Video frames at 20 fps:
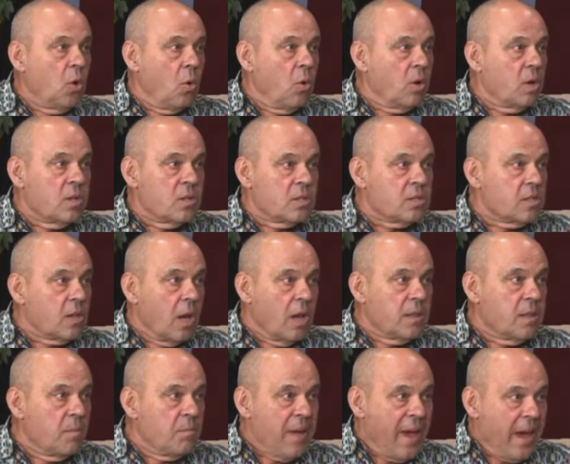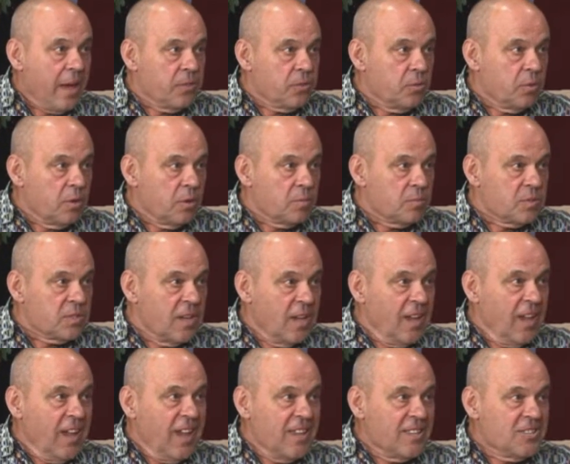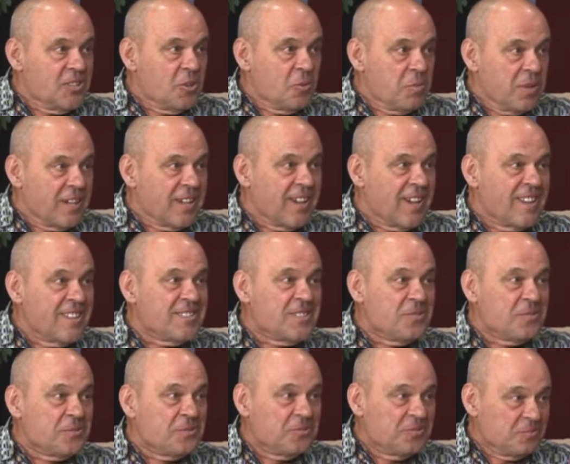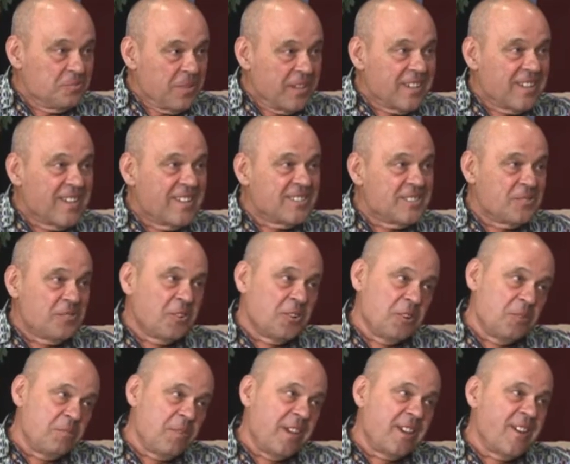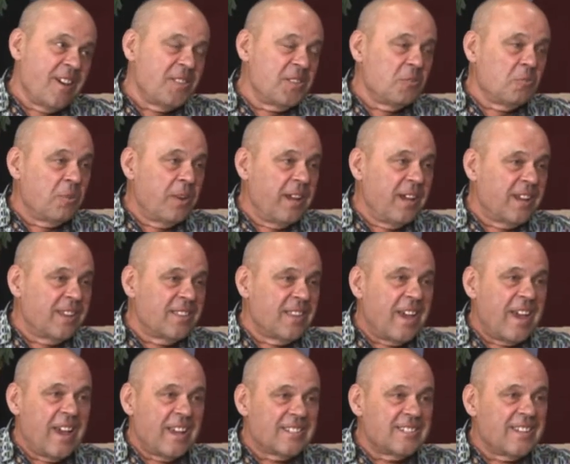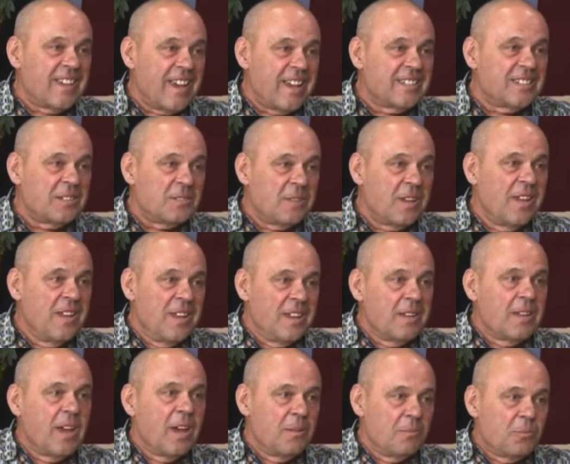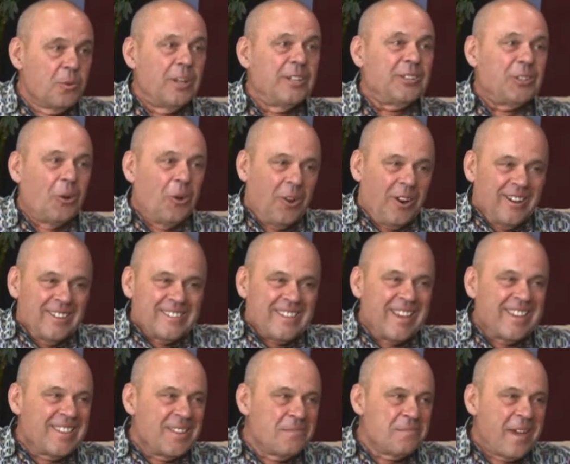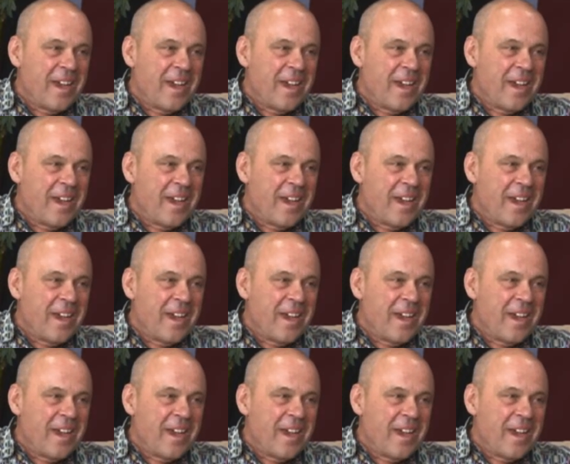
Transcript: doors on the bathrooms, and so uh. because of oh. because of her being on the rig, they actually had to put doors, uh, put doors on. on. the